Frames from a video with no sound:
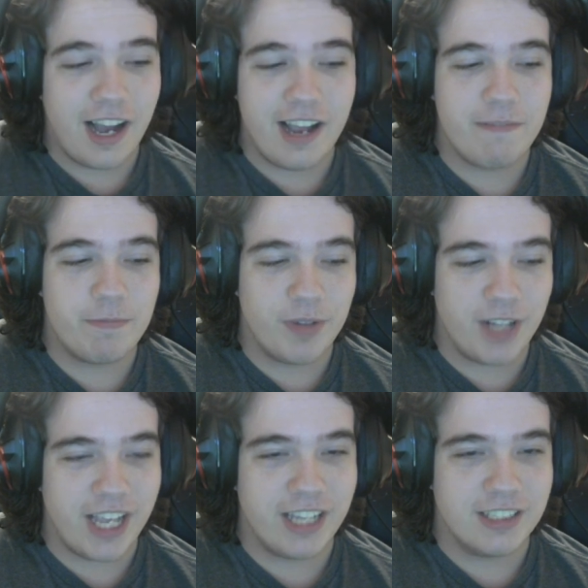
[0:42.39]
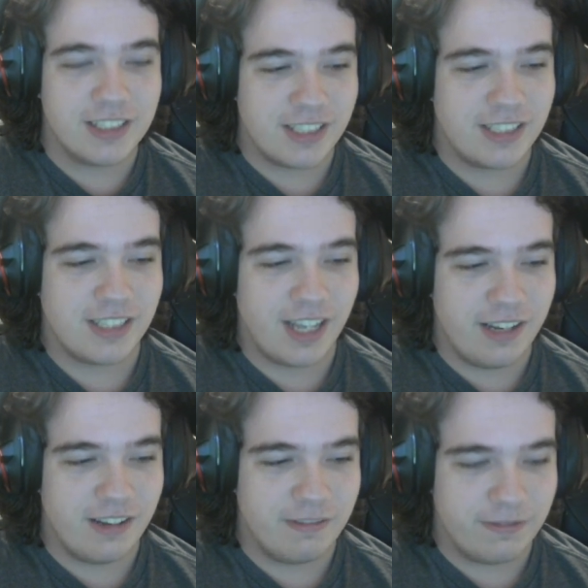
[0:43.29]
I have plans. I
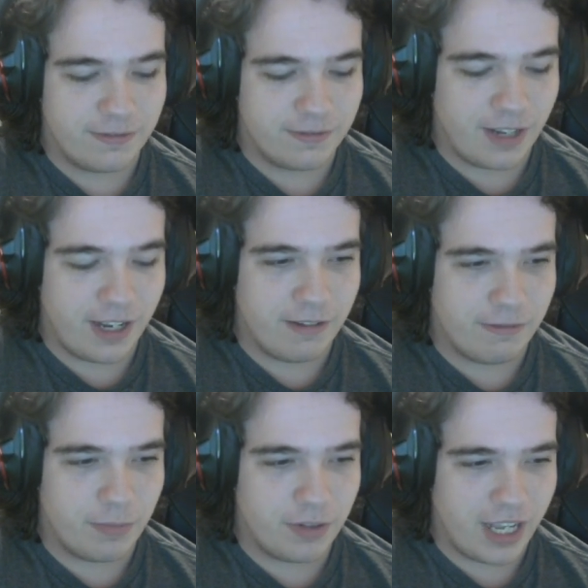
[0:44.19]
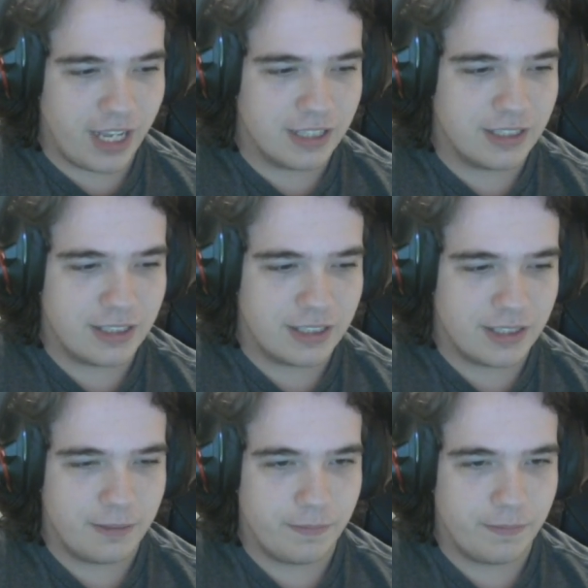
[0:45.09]
have I have plans.